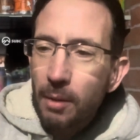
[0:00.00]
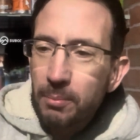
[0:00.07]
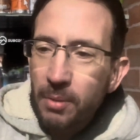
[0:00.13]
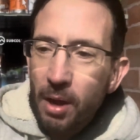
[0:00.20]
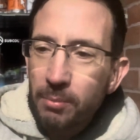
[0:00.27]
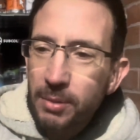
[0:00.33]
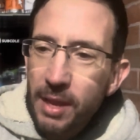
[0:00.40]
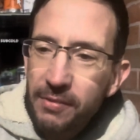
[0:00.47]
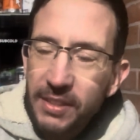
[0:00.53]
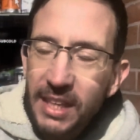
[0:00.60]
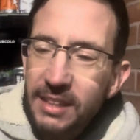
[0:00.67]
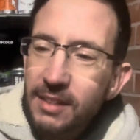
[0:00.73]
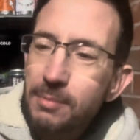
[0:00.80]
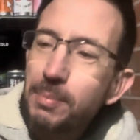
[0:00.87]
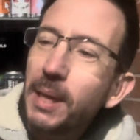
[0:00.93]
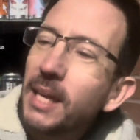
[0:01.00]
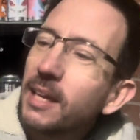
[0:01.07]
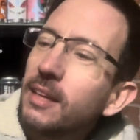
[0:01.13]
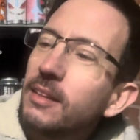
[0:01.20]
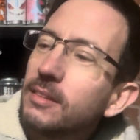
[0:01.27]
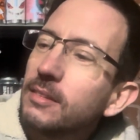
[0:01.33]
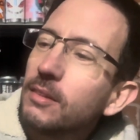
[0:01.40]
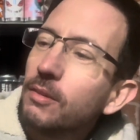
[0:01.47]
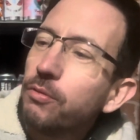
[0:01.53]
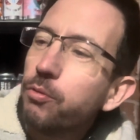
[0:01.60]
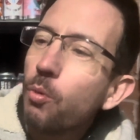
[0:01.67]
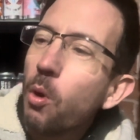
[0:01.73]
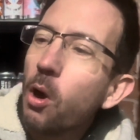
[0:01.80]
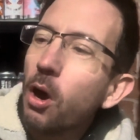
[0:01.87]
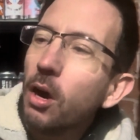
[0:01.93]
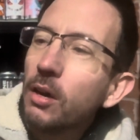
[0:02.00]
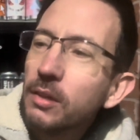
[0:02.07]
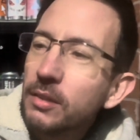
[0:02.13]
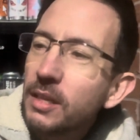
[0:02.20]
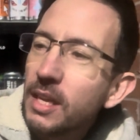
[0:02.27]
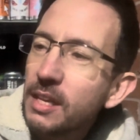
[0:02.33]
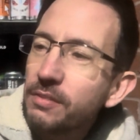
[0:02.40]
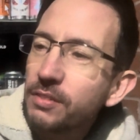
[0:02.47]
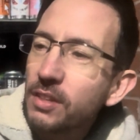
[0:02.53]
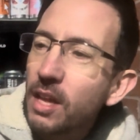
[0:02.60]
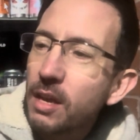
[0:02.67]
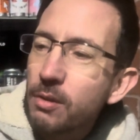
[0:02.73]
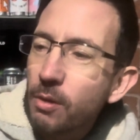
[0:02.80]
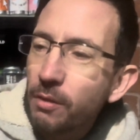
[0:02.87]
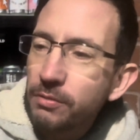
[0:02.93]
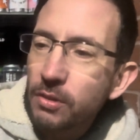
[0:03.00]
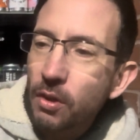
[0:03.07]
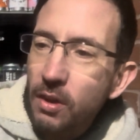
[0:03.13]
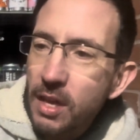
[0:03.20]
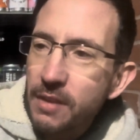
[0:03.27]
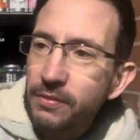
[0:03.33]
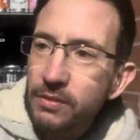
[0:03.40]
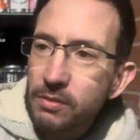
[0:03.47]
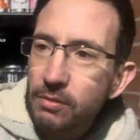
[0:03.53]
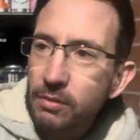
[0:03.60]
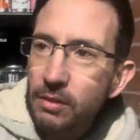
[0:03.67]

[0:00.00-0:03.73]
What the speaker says: I'm giving it the big four, even though I've not even